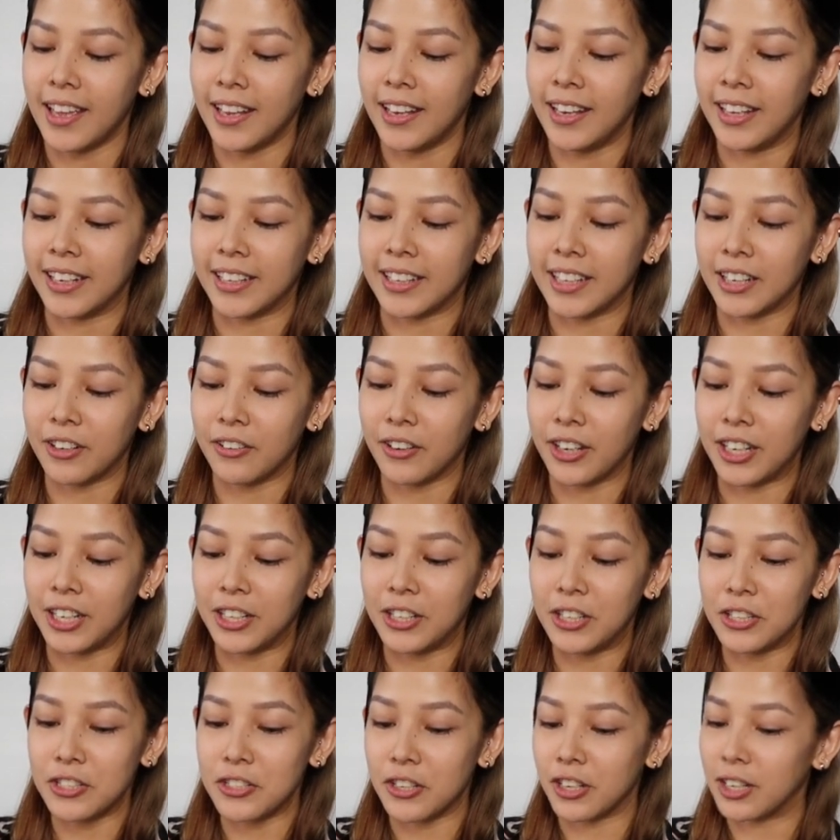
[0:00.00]
like get ready
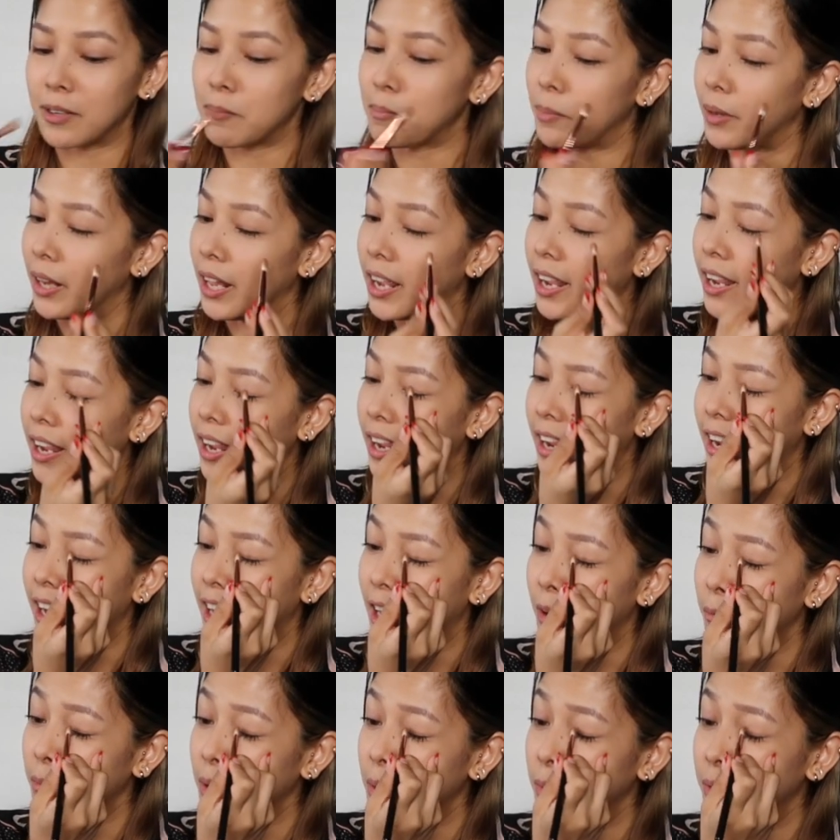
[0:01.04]
to start playing.
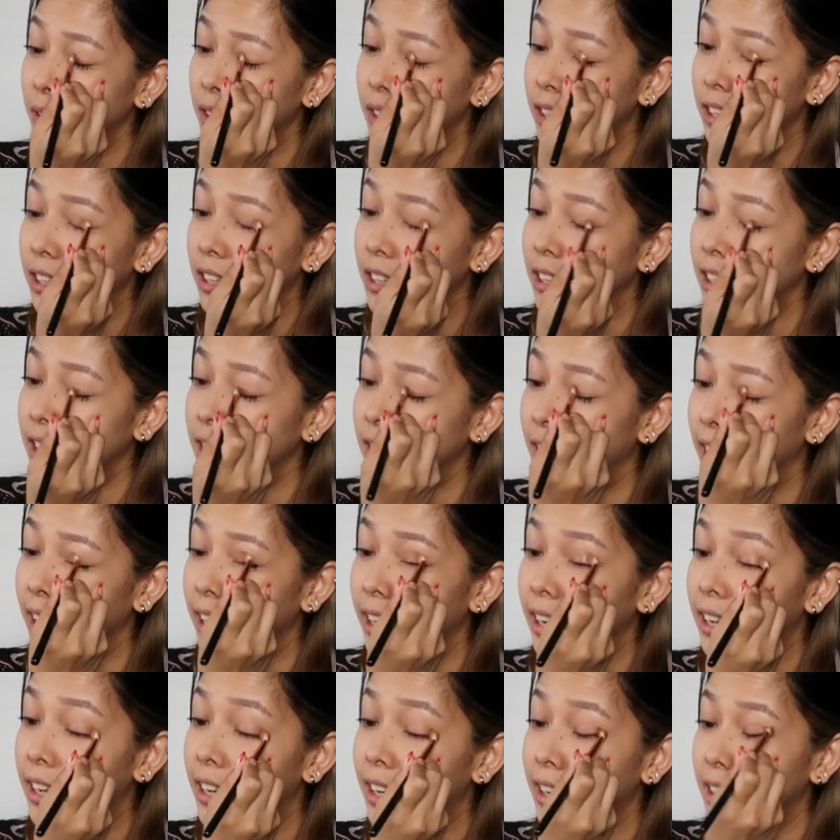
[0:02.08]
And we would literally
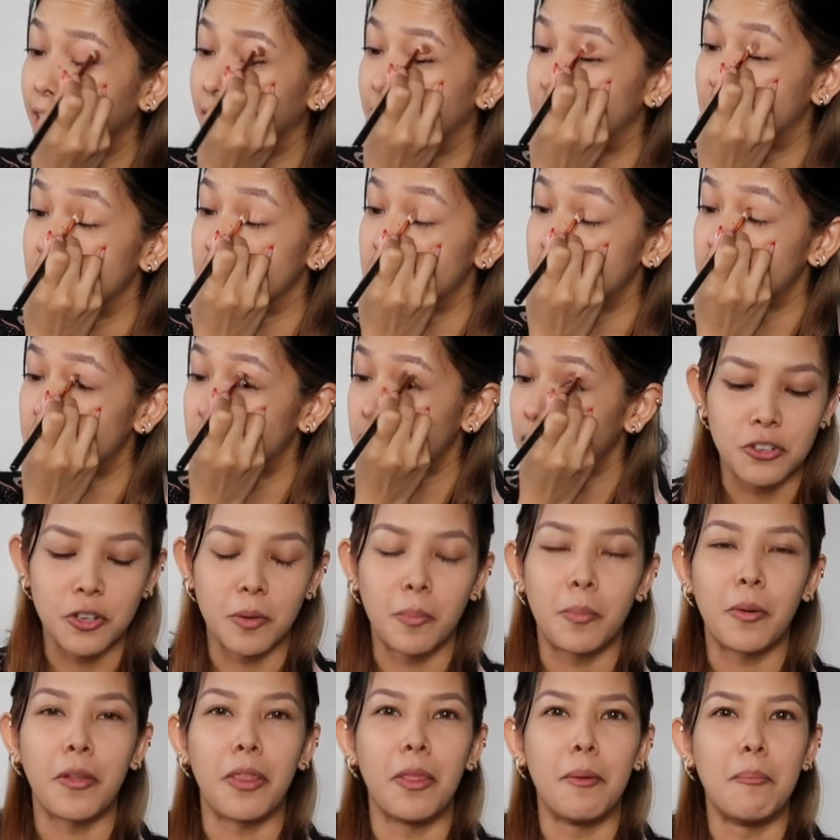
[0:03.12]
like just
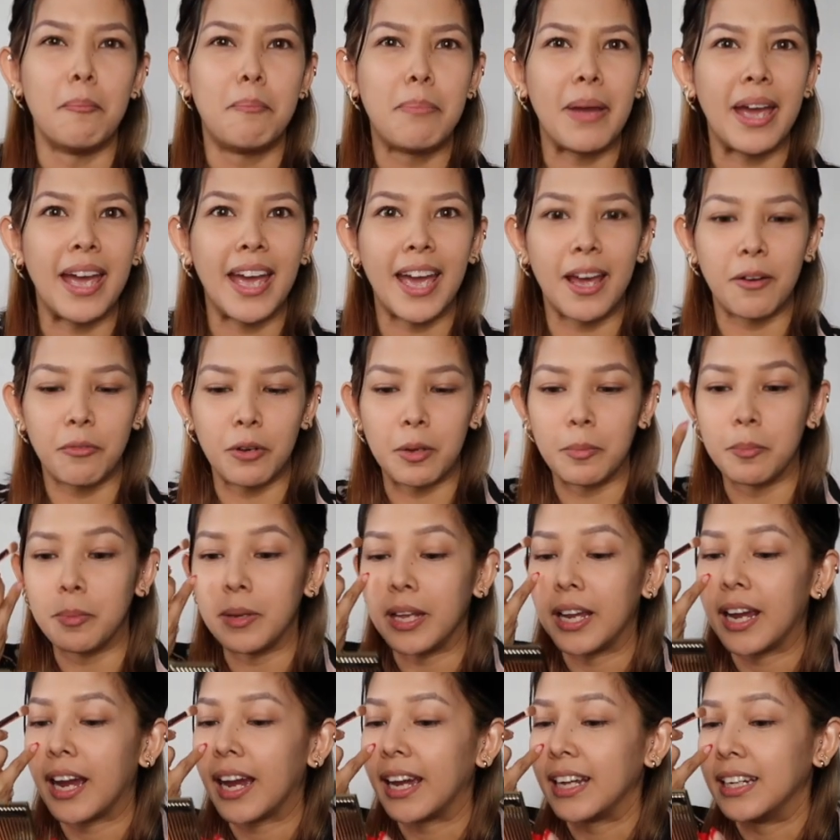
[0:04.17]
jump on the bed, we would
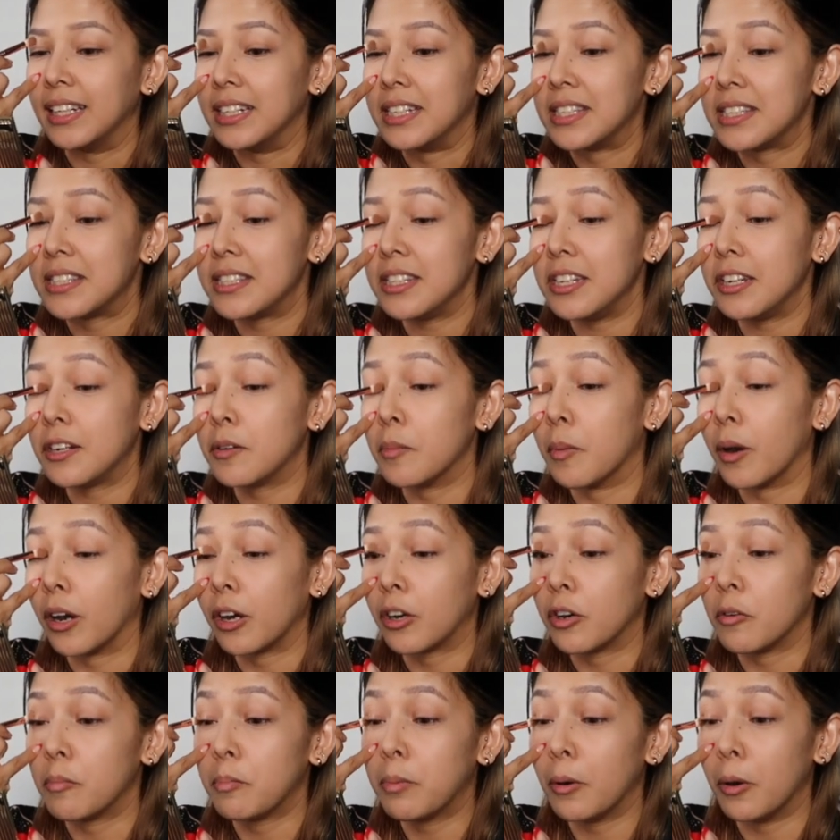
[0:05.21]
play hide and seek,
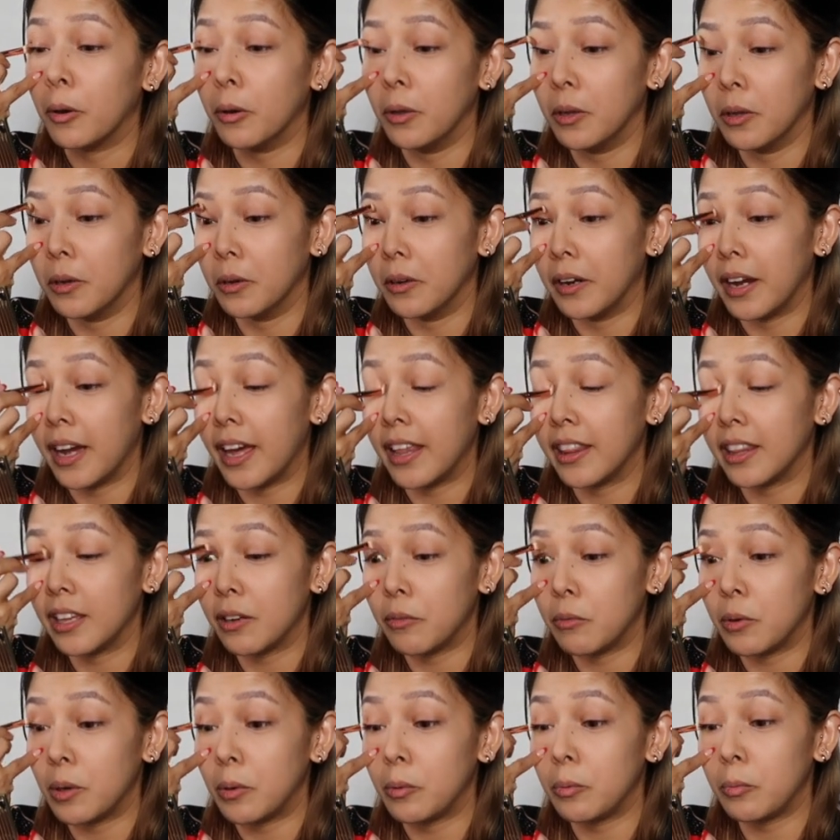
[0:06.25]
Marco Polo, and
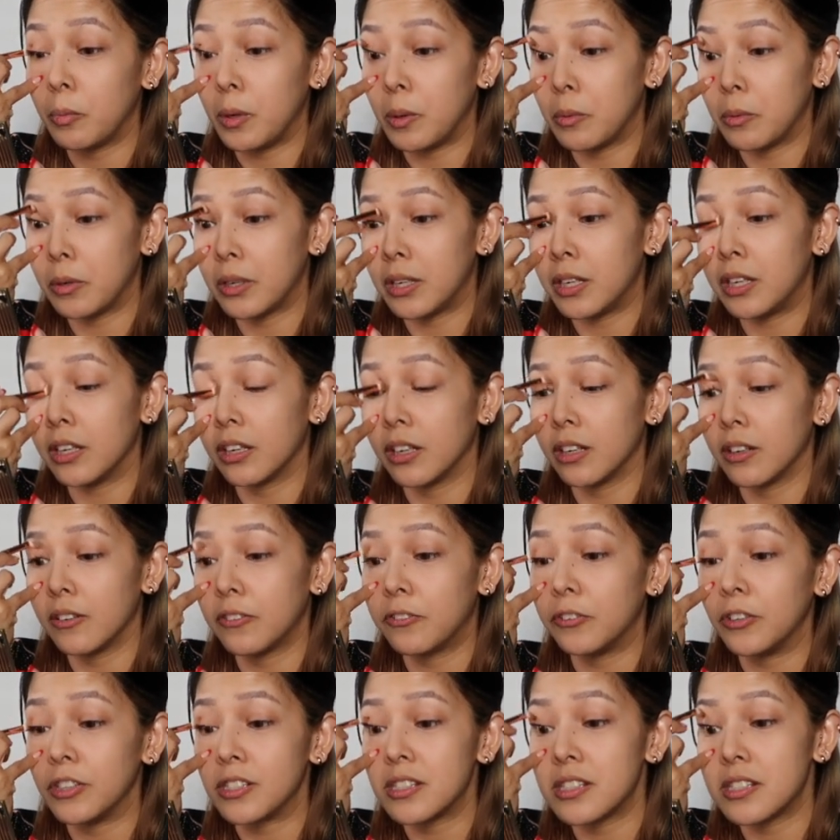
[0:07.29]
then when we would hear her
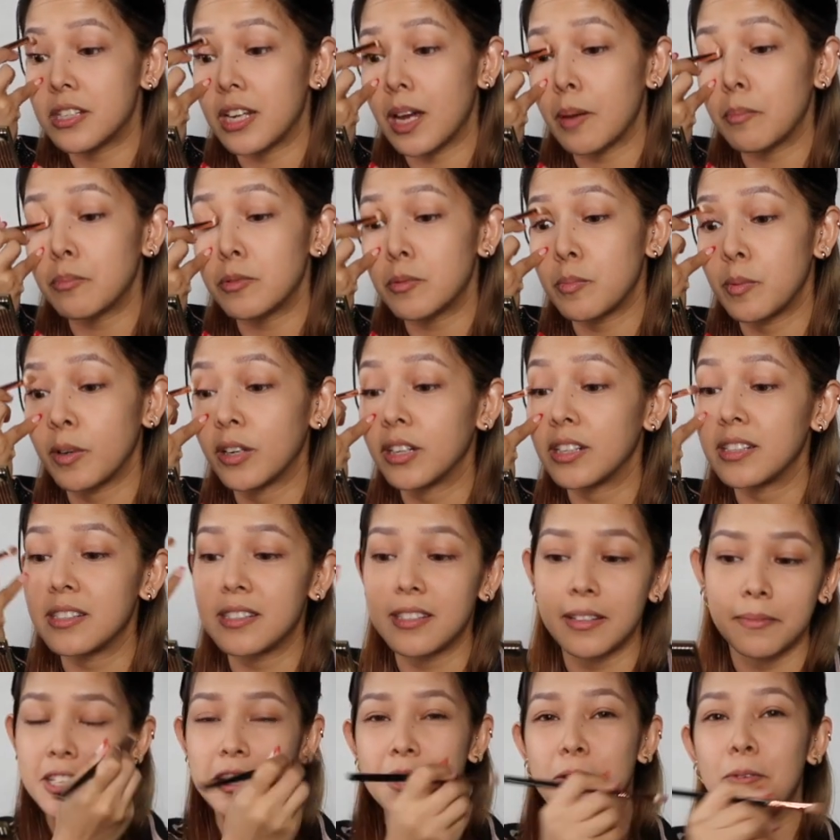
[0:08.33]
footsteps,
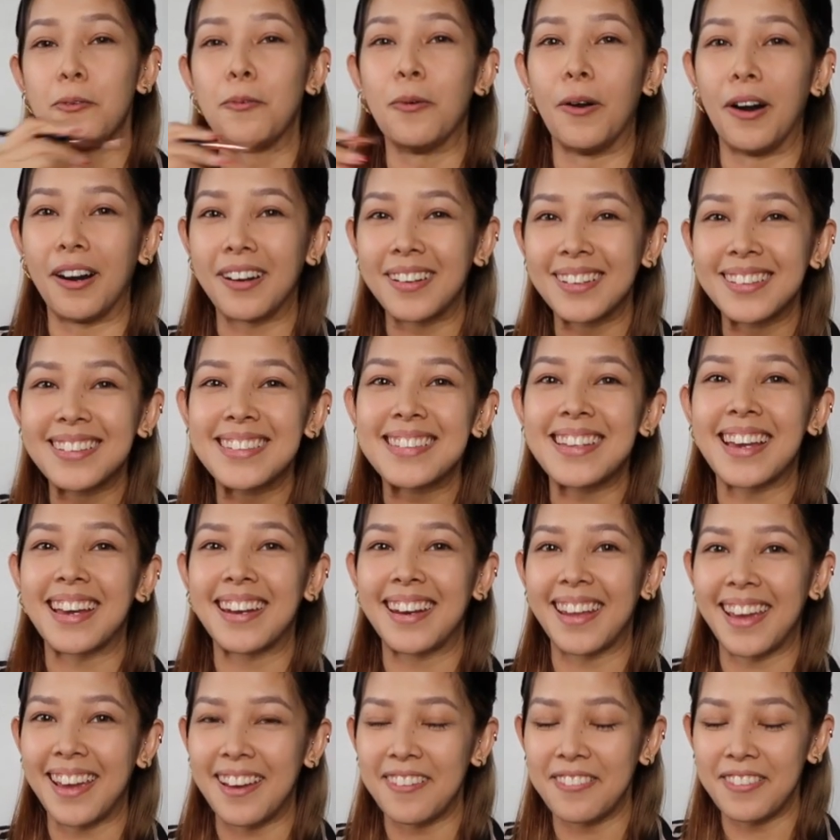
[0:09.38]
because she walks kind
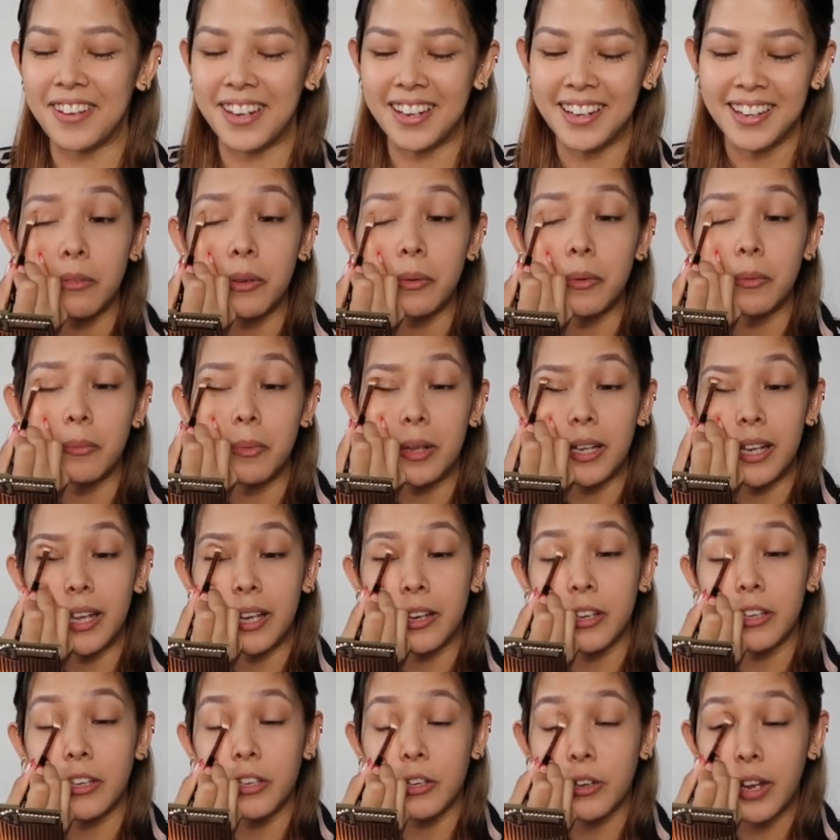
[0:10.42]
of heavy, we would be
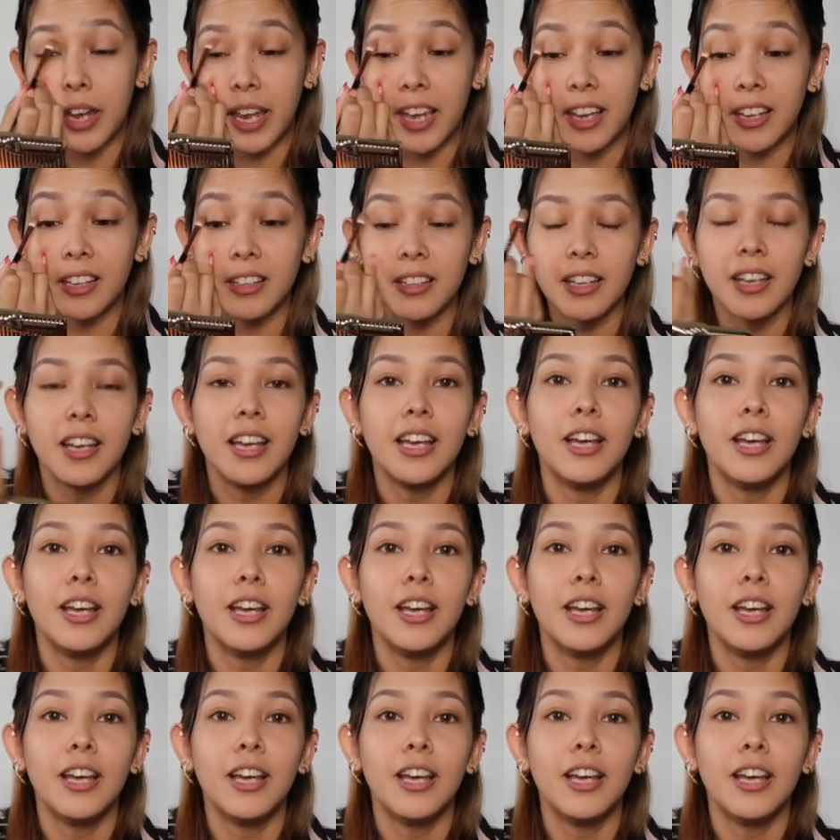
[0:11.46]
like, you can't